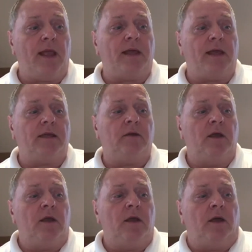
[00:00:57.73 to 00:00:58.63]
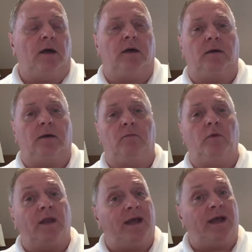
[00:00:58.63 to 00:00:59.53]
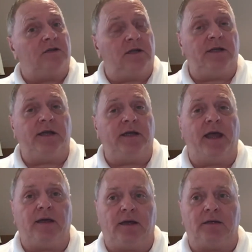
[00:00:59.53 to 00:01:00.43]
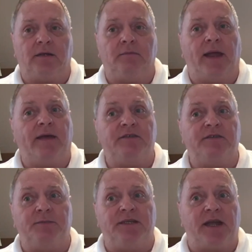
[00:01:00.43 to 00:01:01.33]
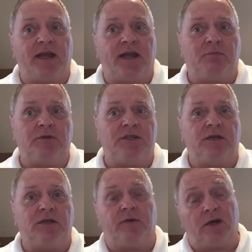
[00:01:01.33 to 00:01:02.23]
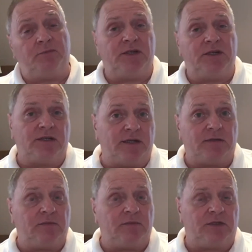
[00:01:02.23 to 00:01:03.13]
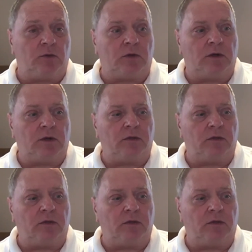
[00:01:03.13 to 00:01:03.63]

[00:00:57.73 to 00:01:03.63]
And we'll actually have some examples of objects that store